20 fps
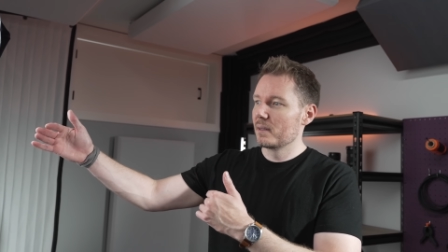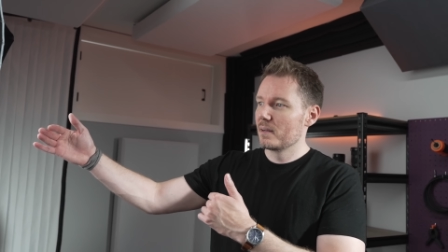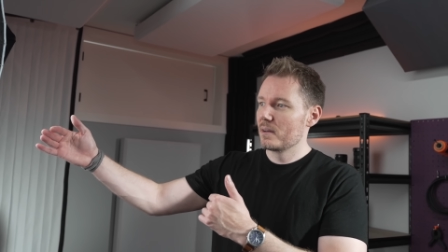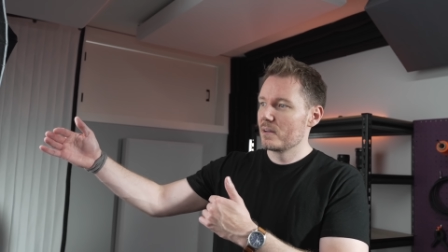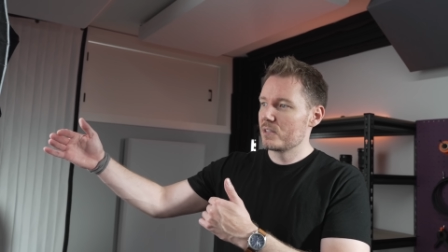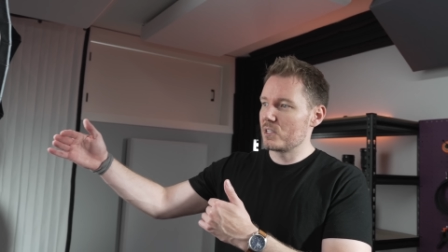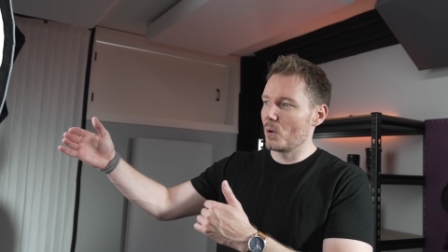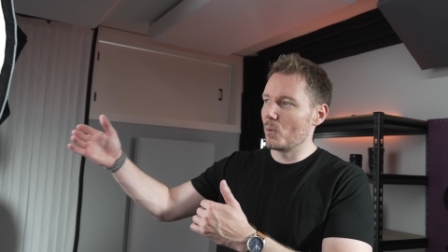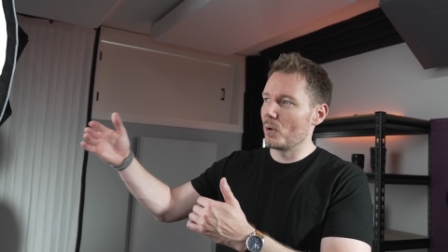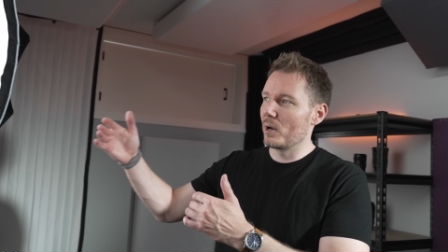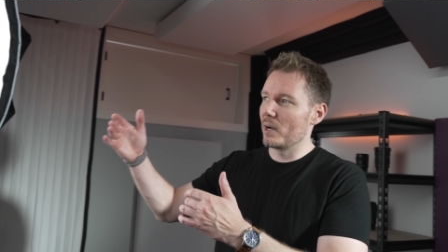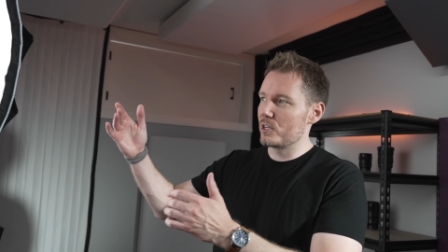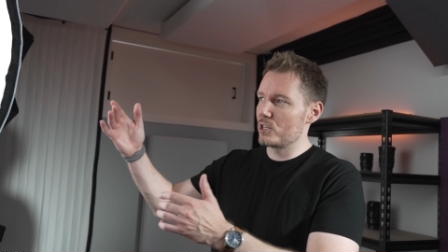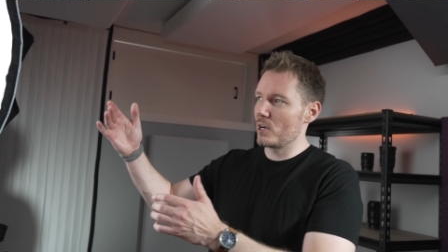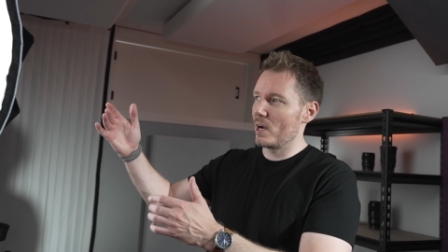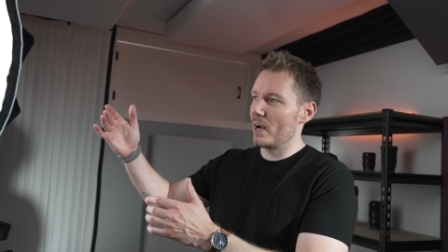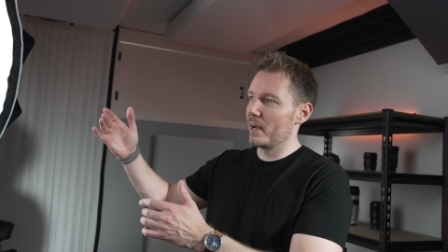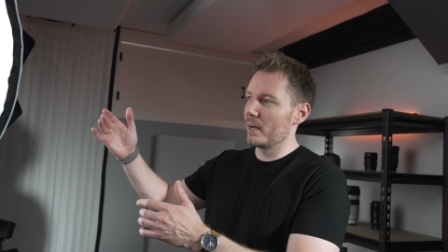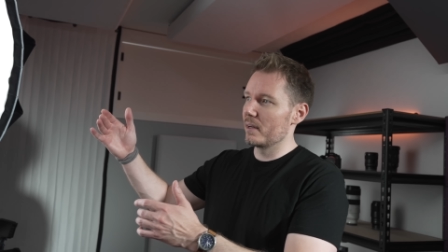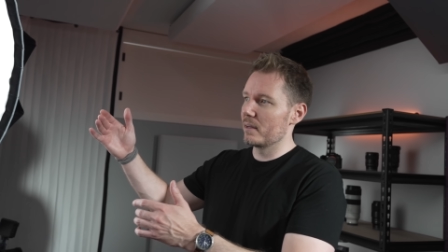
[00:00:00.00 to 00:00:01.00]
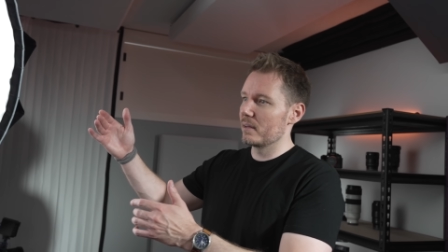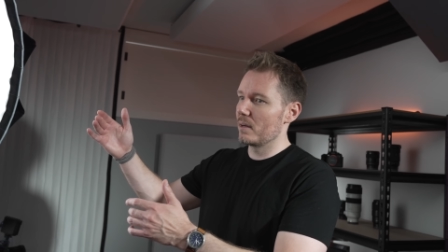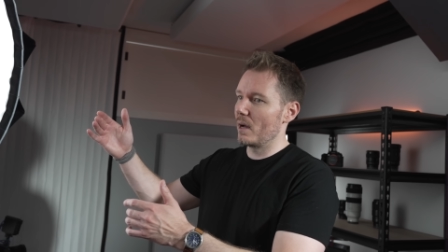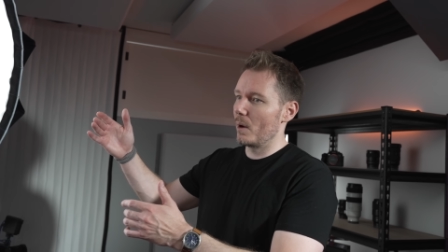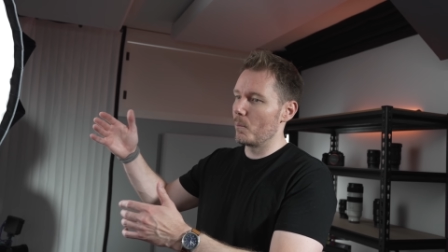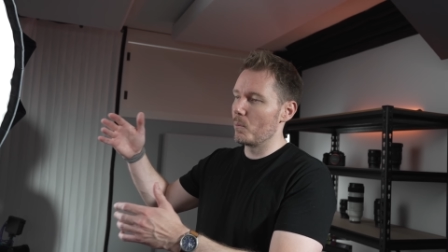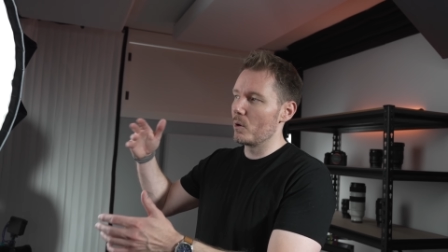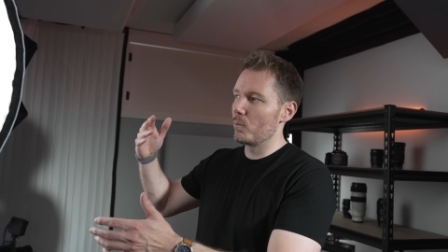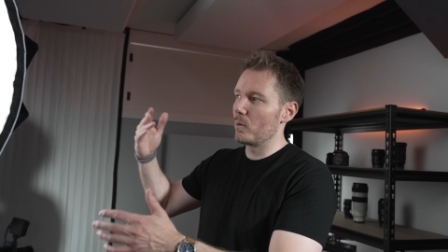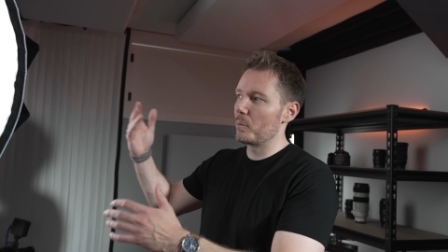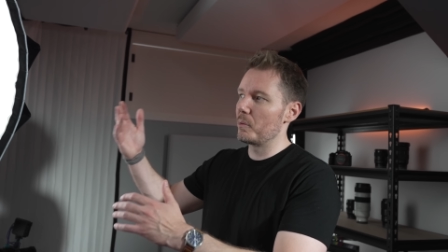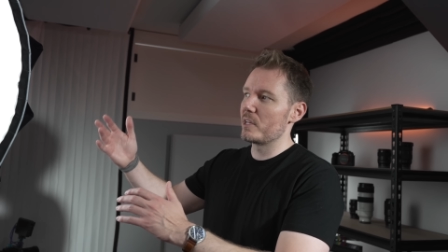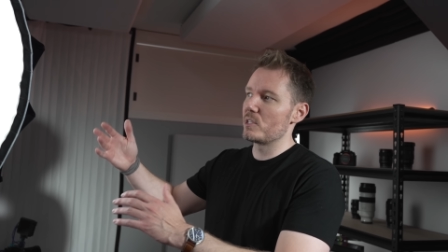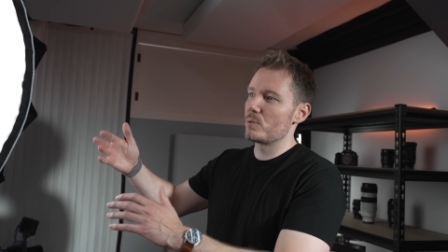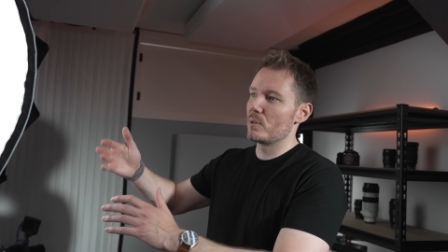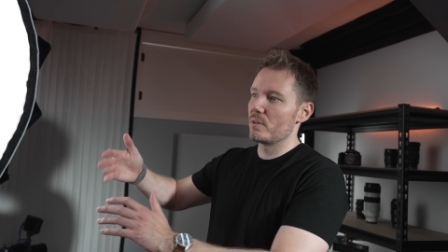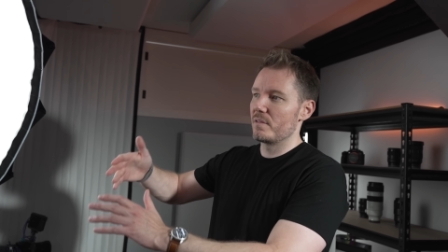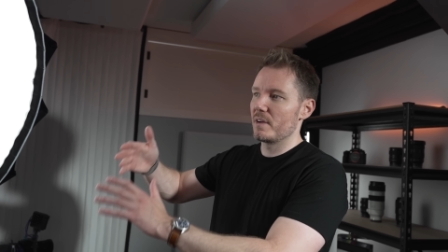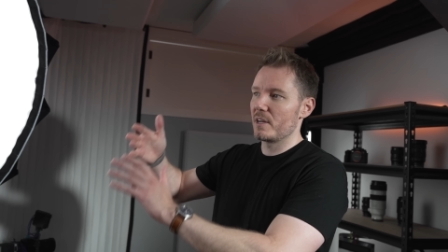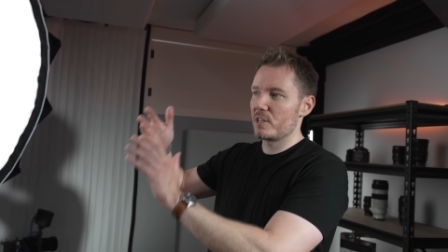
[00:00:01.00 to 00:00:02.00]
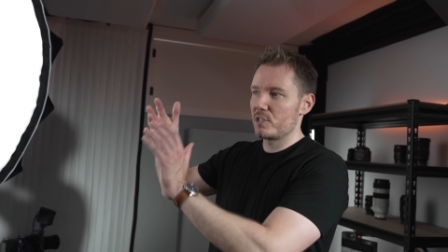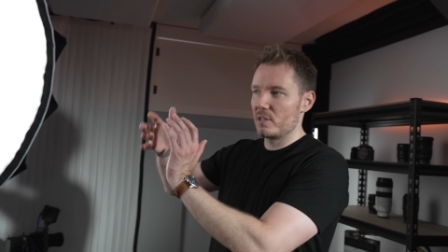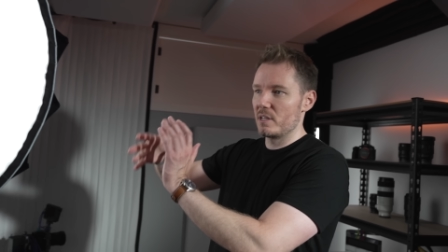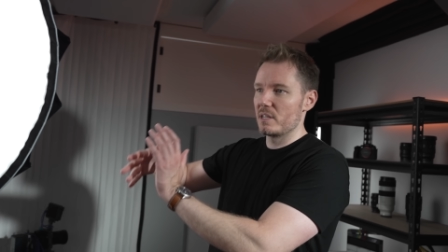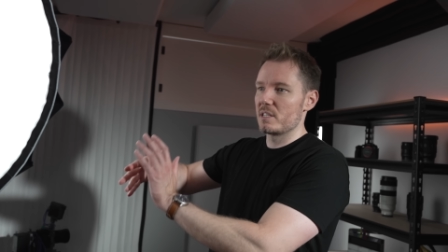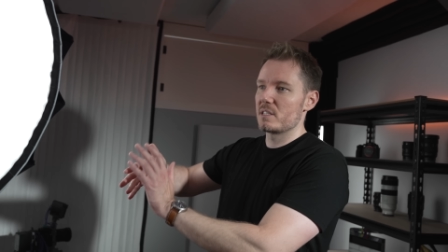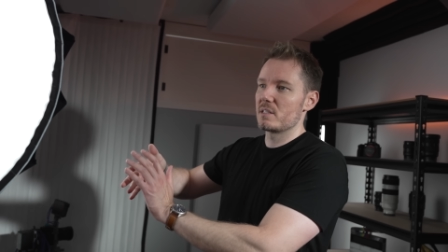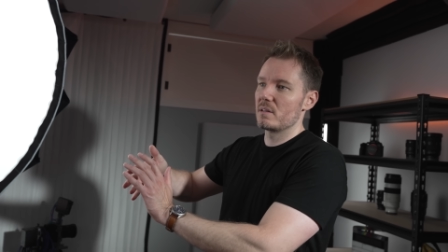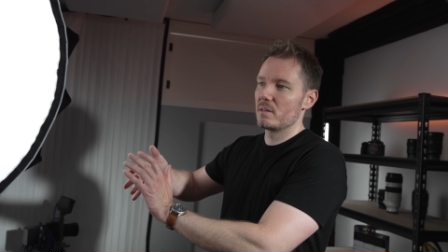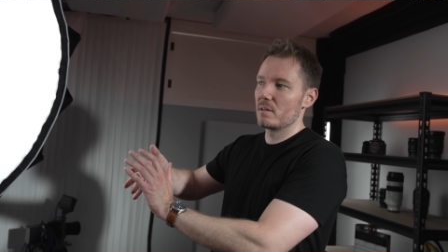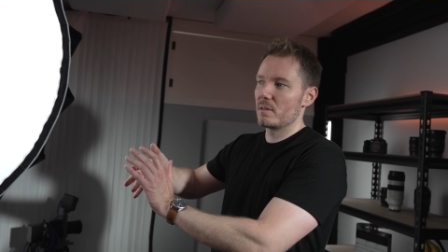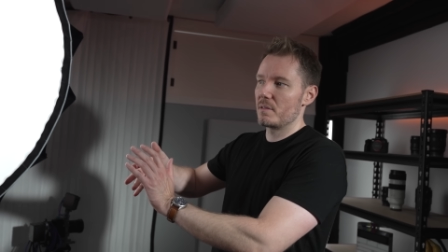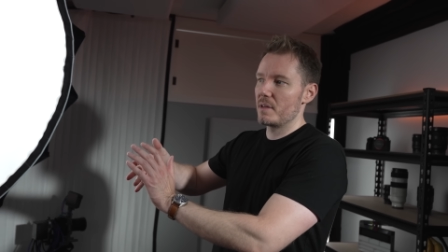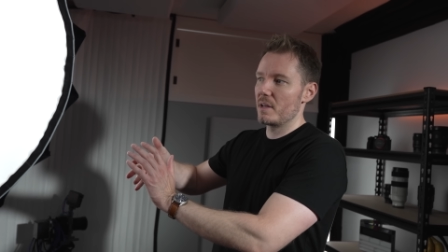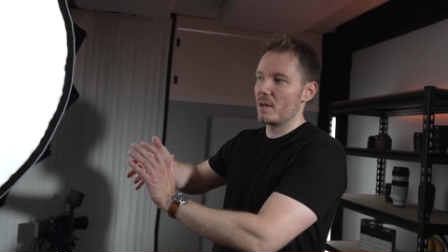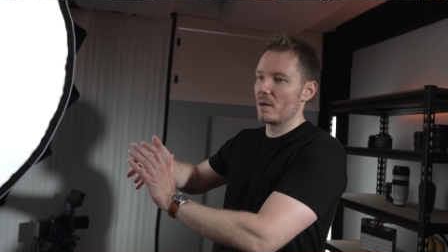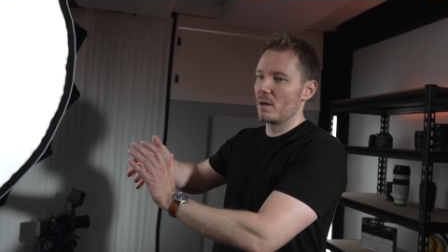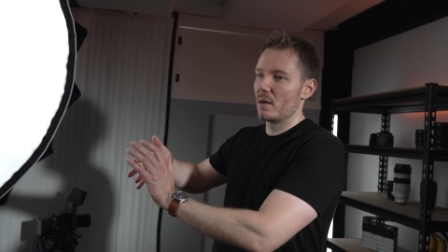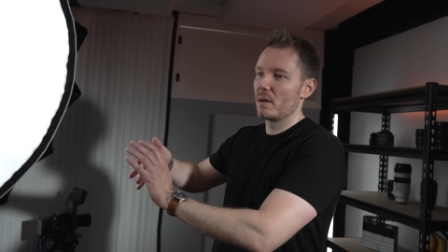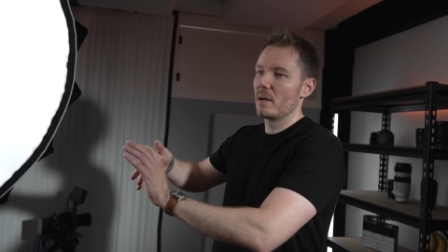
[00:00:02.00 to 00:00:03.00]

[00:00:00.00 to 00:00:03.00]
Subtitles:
So I wanna try and, I'm gonna replace it with a fixture that's thinner,